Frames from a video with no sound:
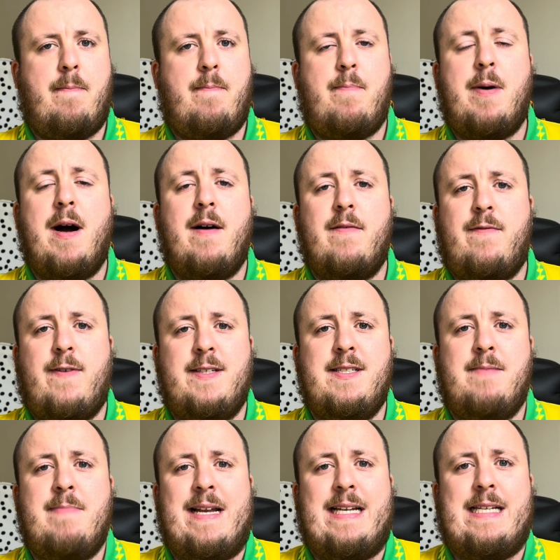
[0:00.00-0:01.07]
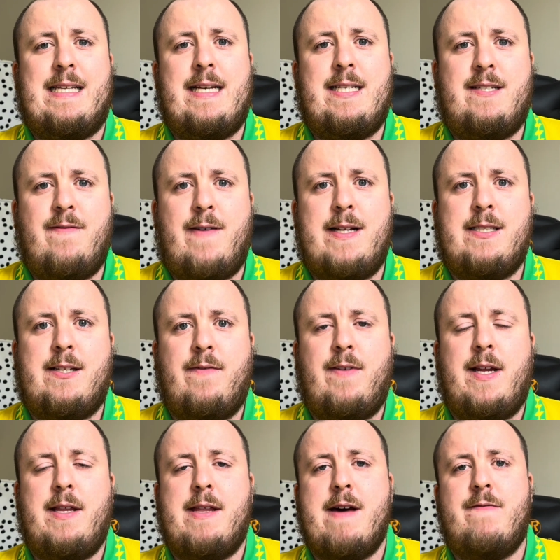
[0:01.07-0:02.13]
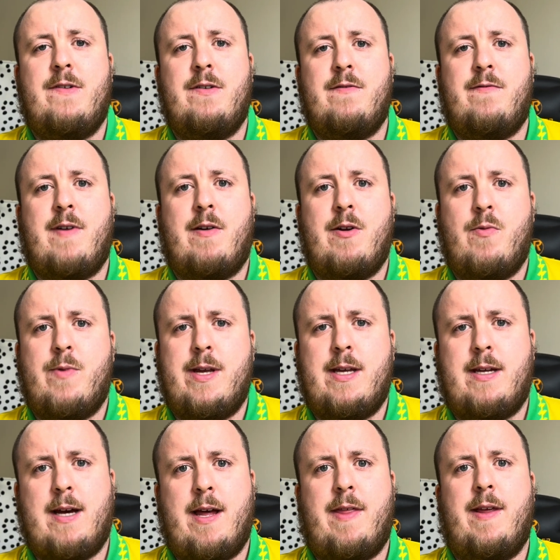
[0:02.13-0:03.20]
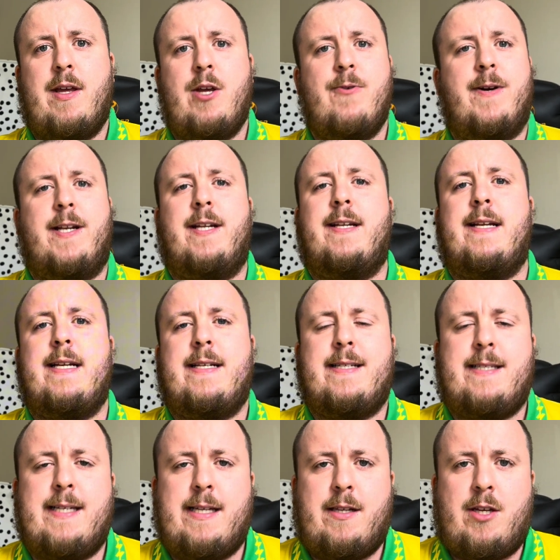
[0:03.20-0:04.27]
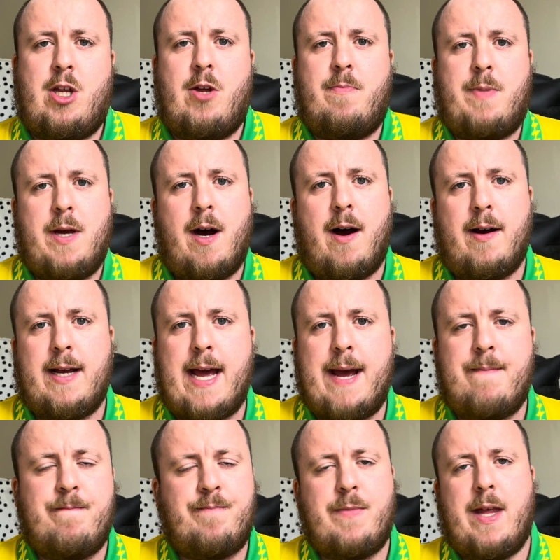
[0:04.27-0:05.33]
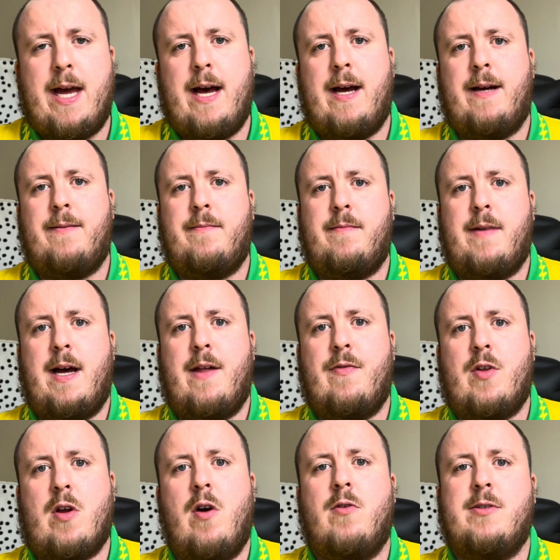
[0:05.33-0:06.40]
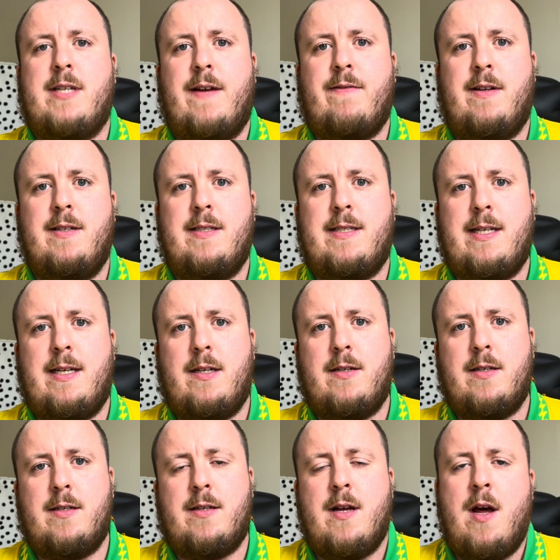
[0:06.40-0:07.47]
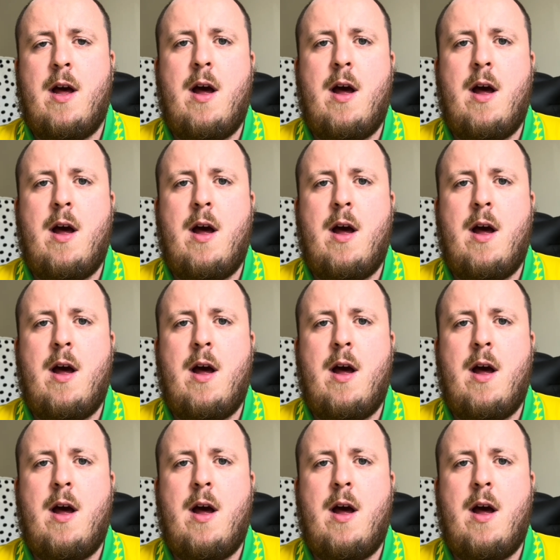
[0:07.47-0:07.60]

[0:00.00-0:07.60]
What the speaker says: But fundamentally, defensively, they've looked very weak. I think you only need to see the QPR game and the goals they've conceded.